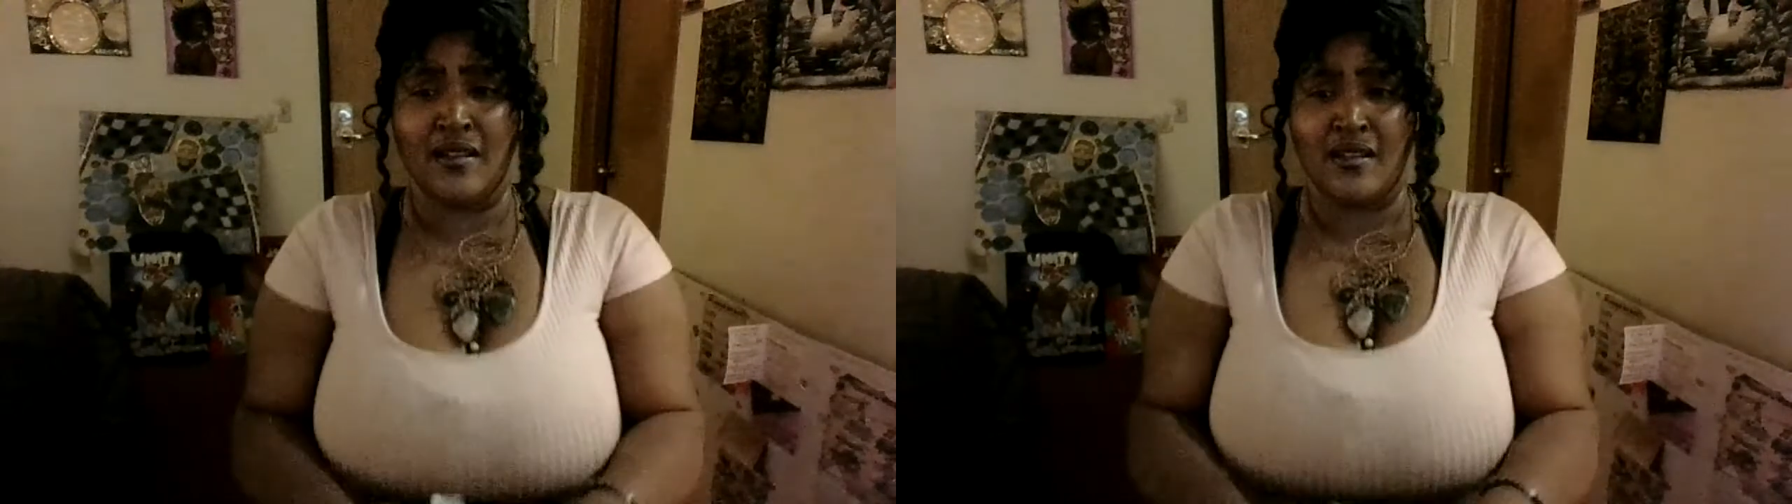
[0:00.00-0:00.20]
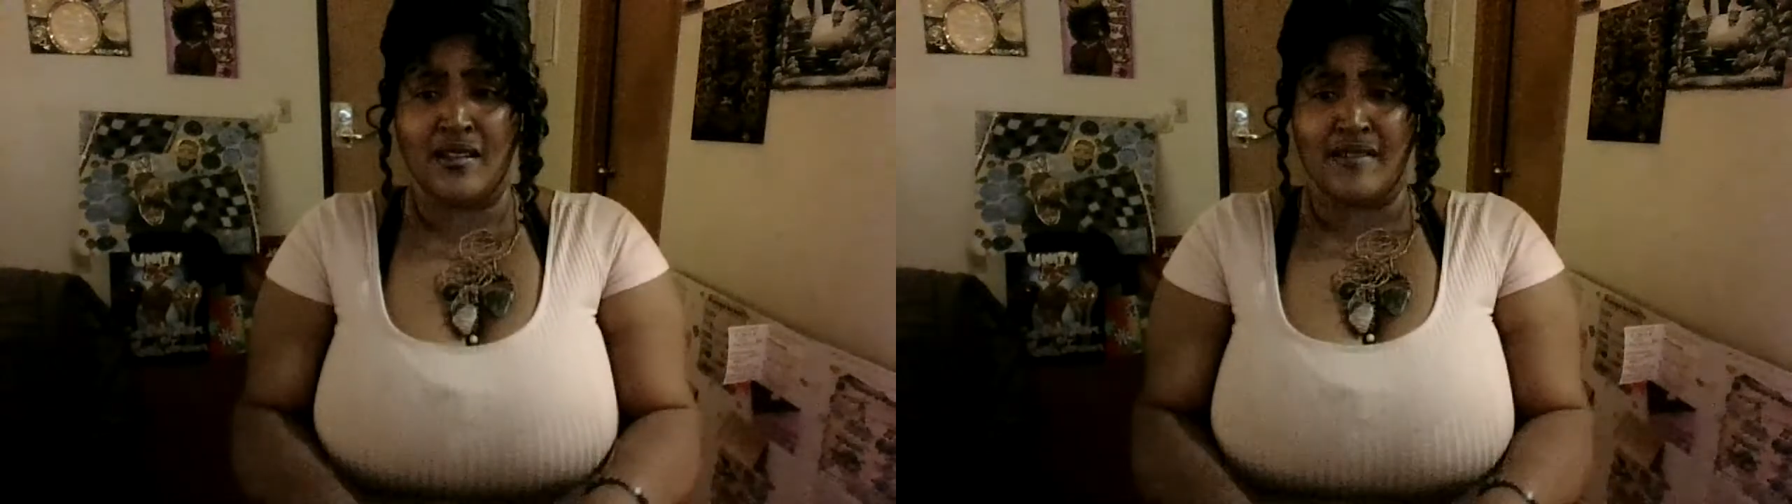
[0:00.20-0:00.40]

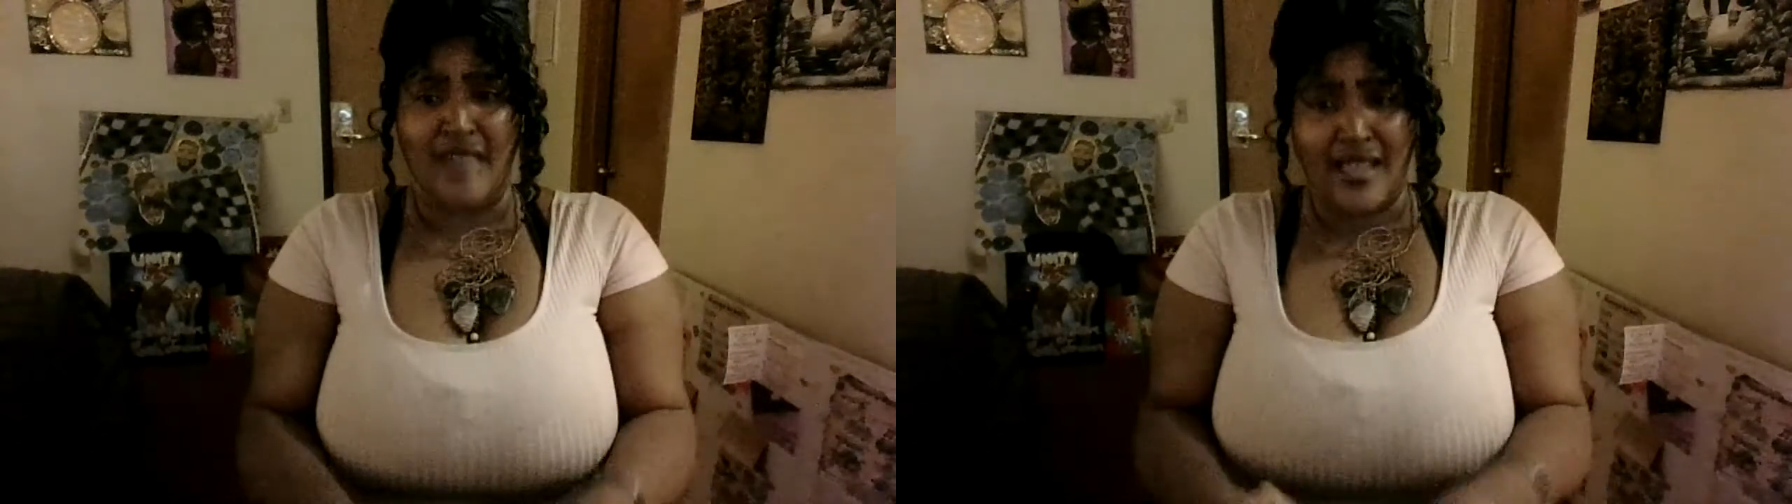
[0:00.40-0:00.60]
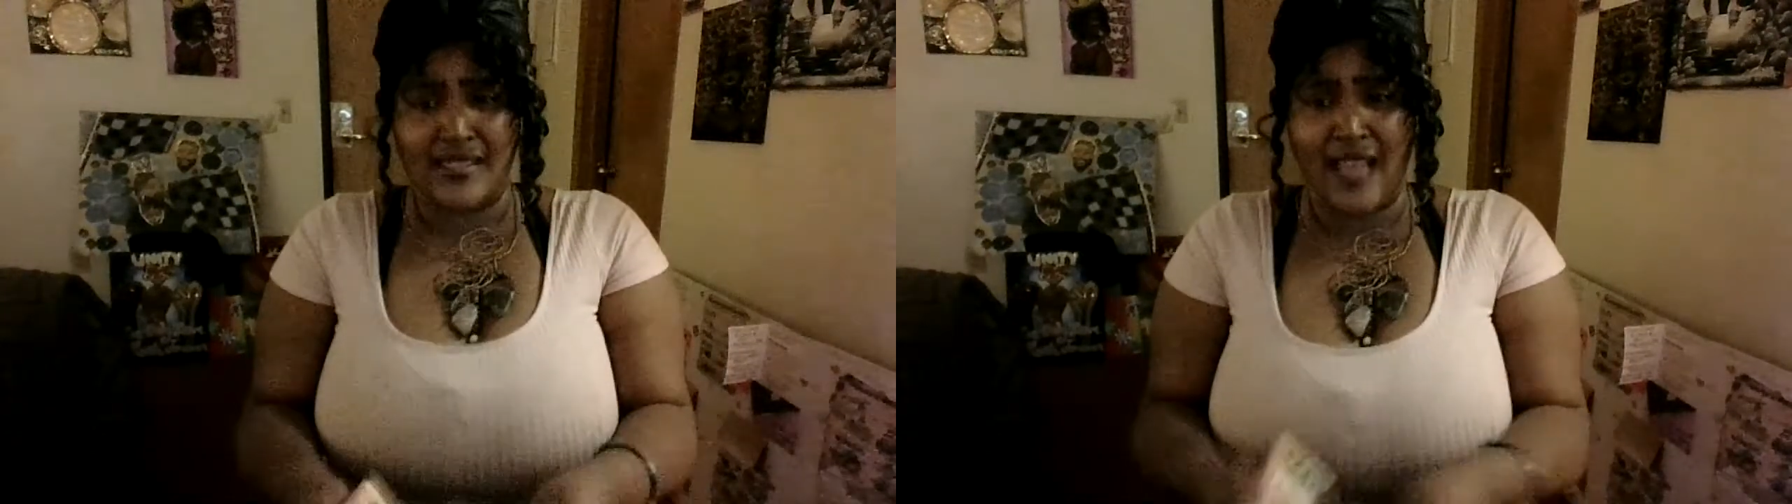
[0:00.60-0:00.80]

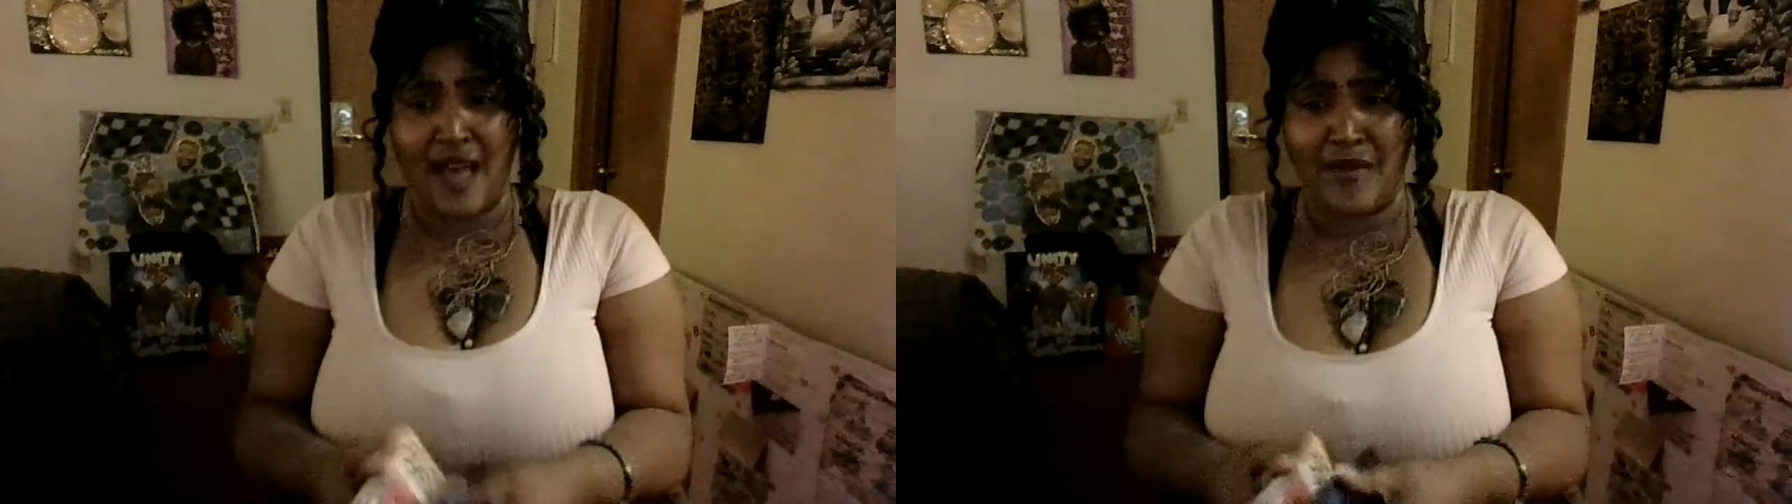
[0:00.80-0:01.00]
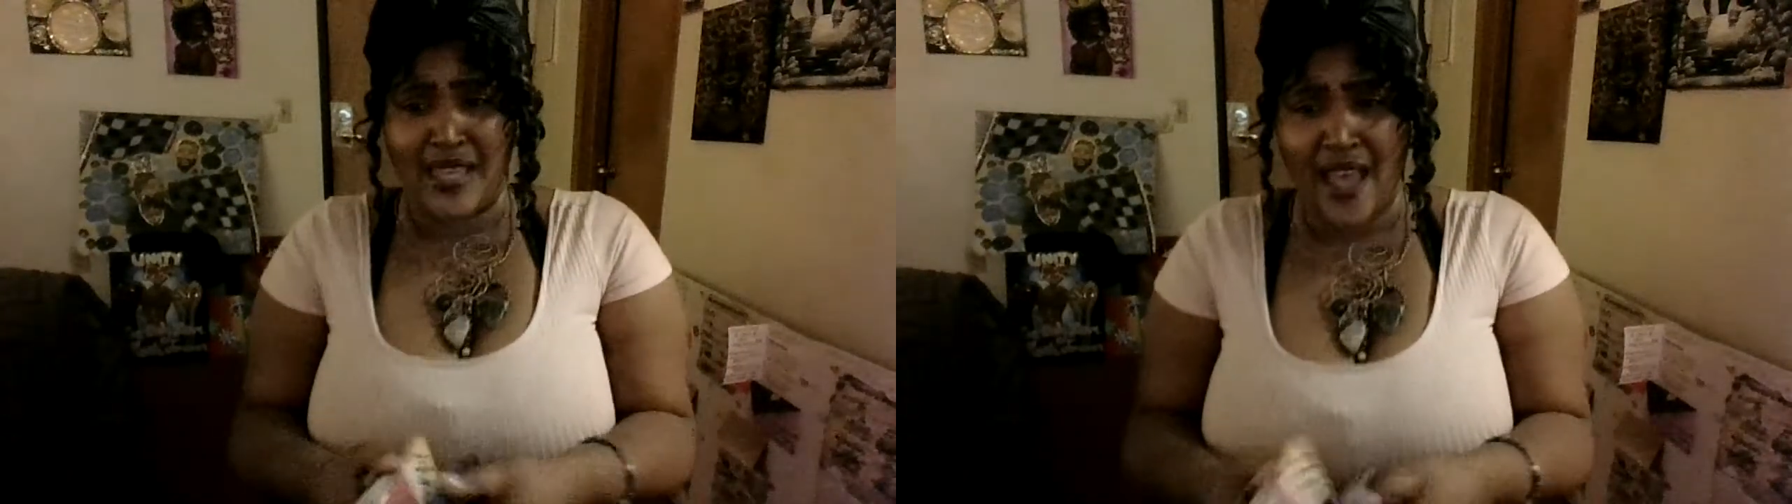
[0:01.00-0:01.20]
That's how
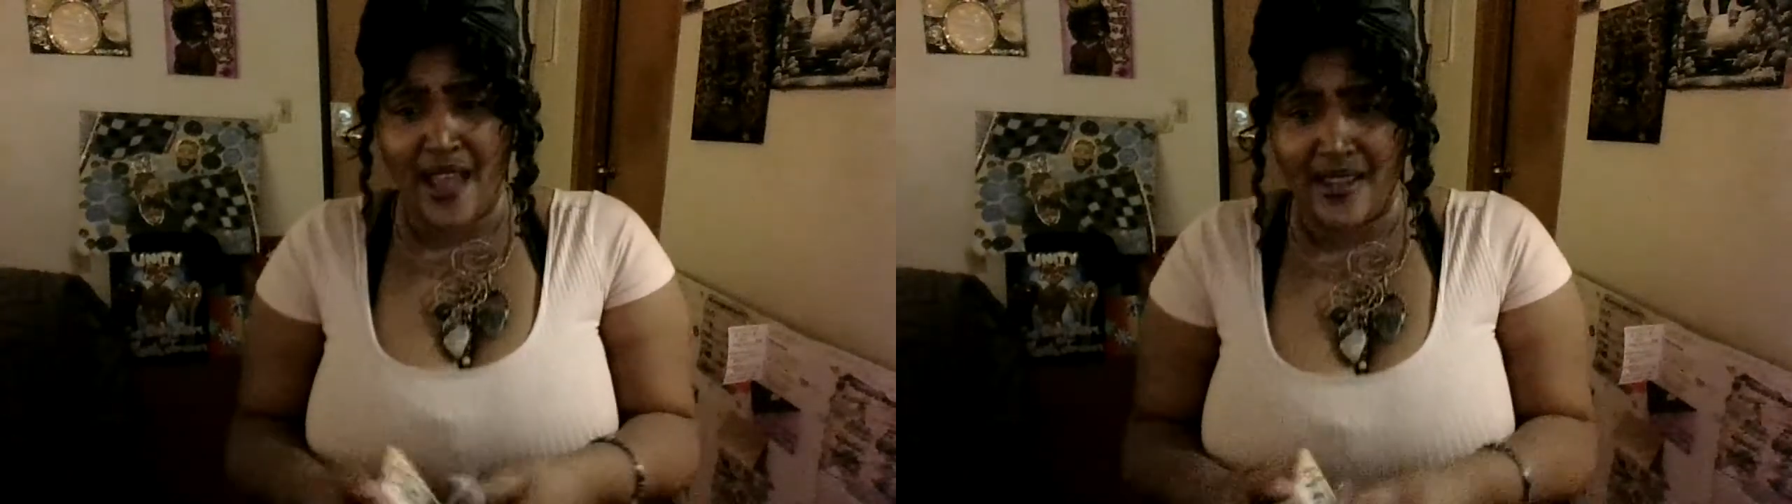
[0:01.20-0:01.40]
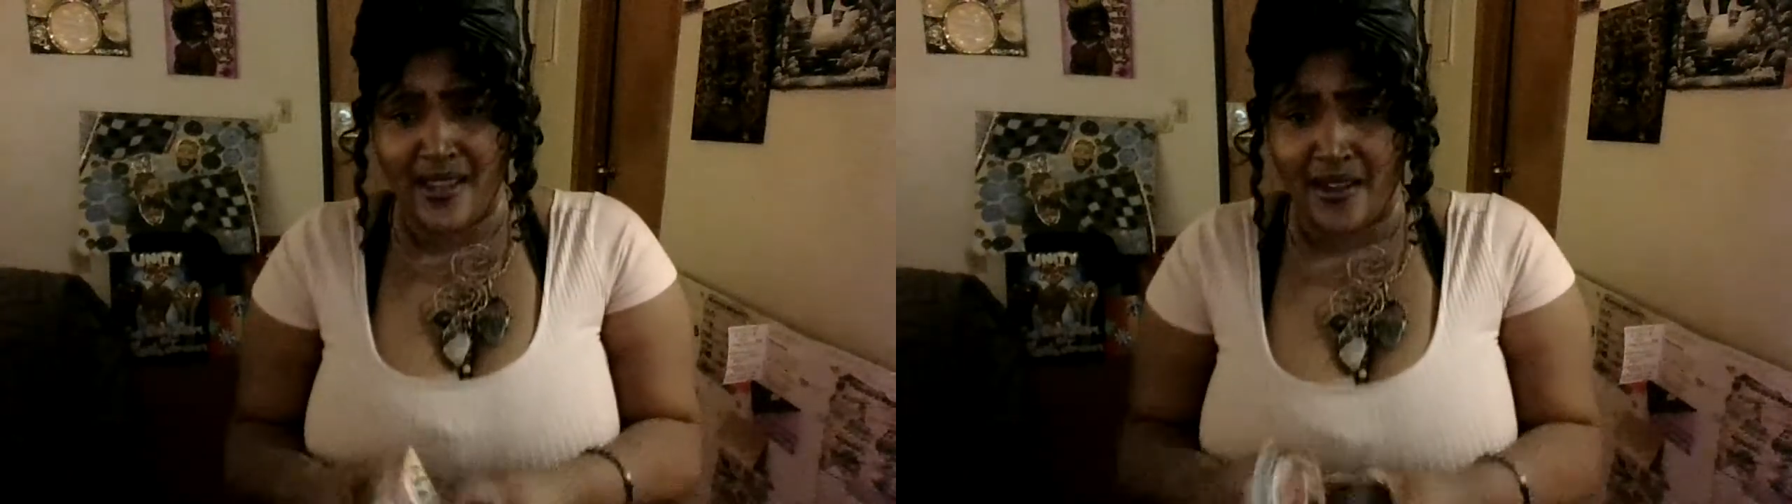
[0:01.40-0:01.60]
we got
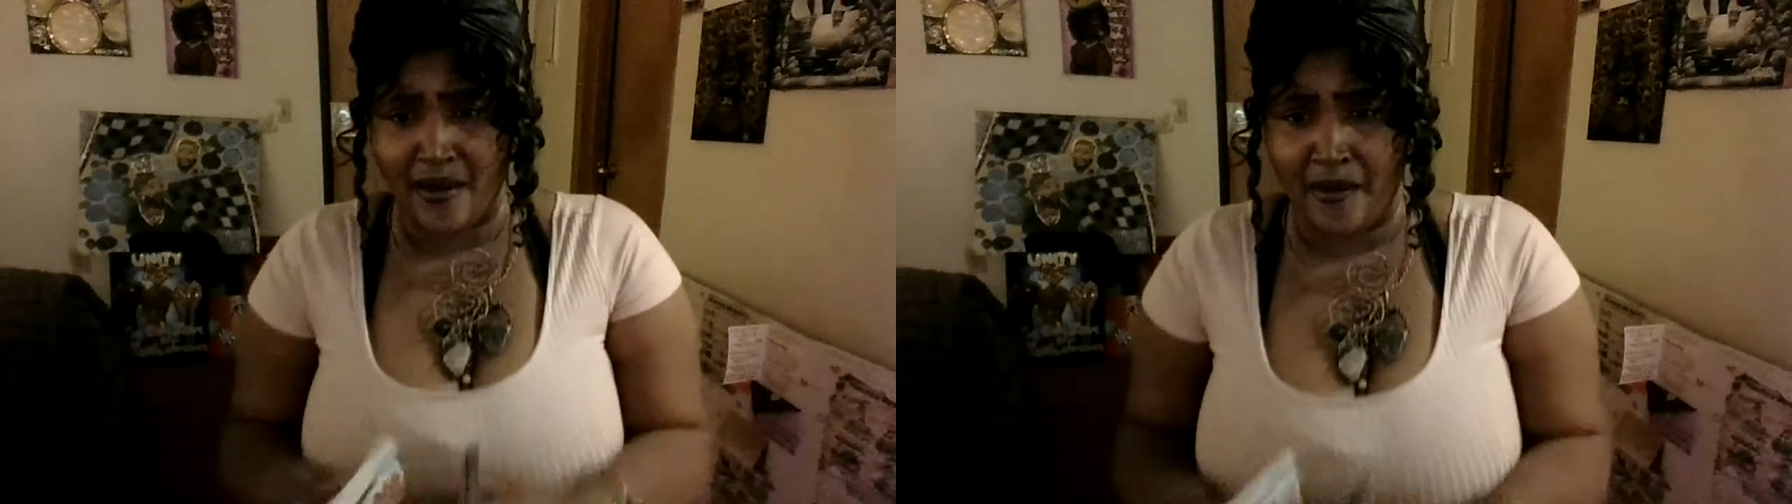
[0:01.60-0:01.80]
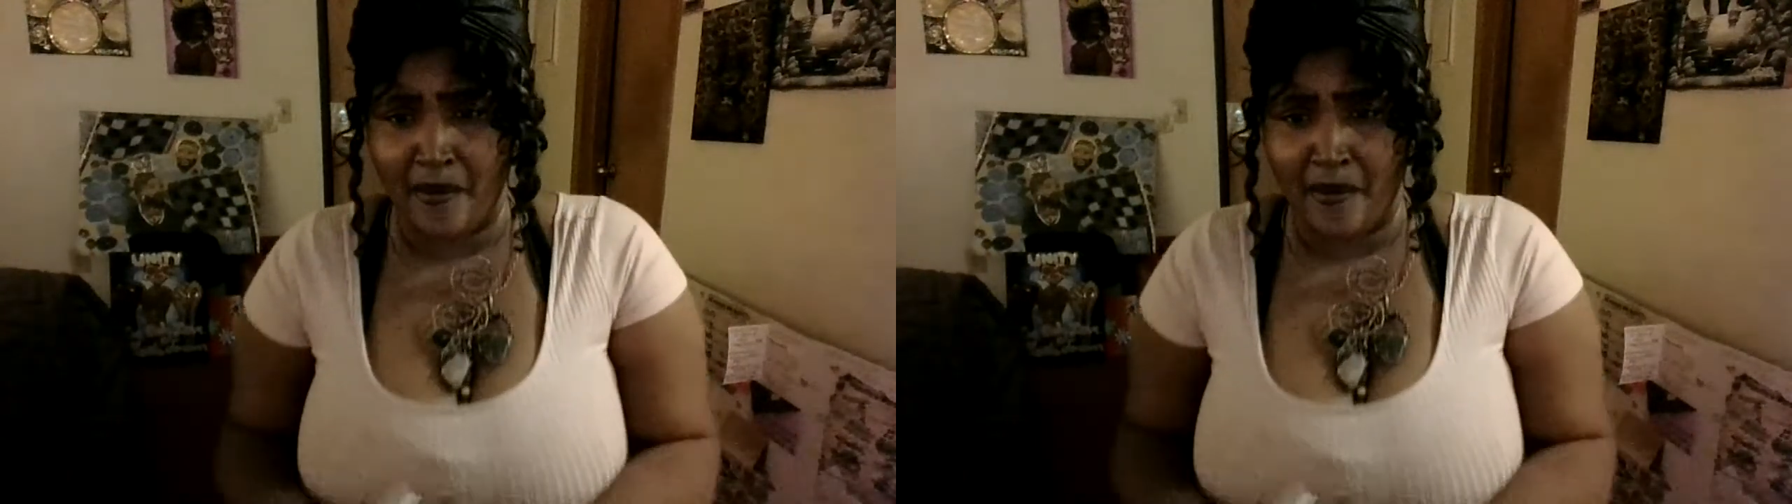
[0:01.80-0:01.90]
here.